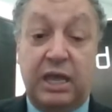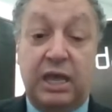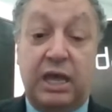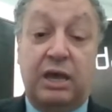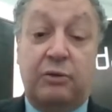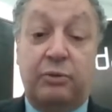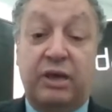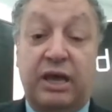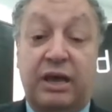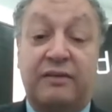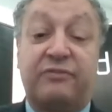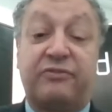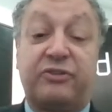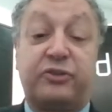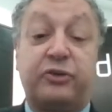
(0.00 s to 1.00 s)
We have
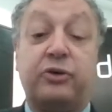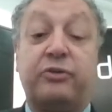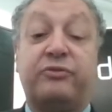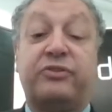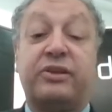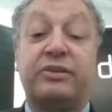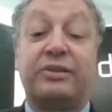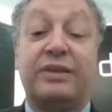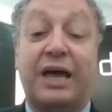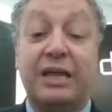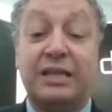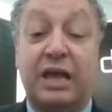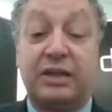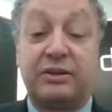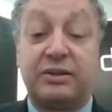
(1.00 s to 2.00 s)
served
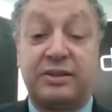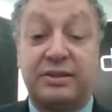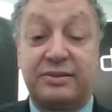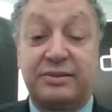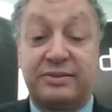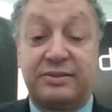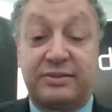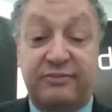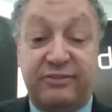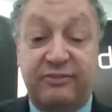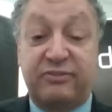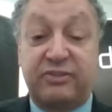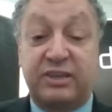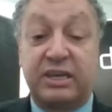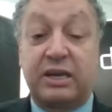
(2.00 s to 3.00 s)

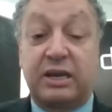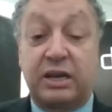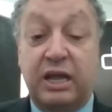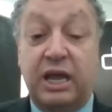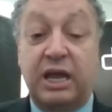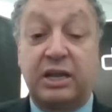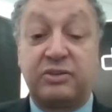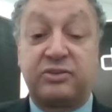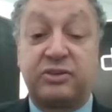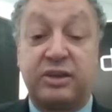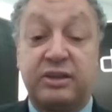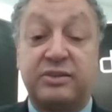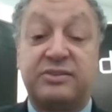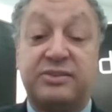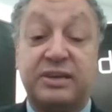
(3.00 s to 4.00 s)
950 clients
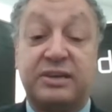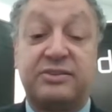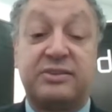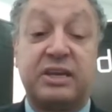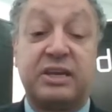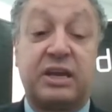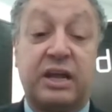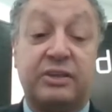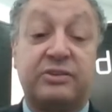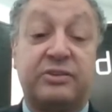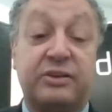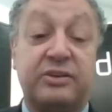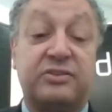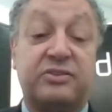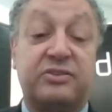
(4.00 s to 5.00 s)
in 60
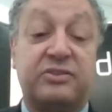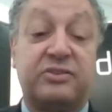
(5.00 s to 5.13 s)
countries